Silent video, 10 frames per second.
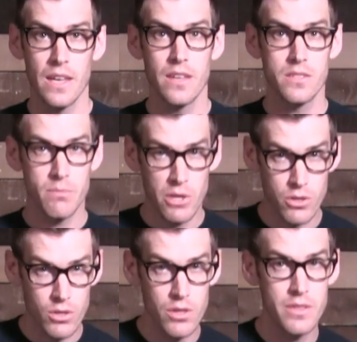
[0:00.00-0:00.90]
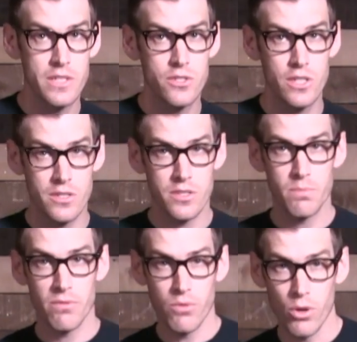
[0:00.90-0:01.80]
is a miracle that Jesus
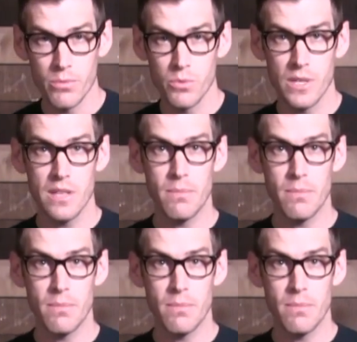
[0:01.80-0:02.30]
performed when he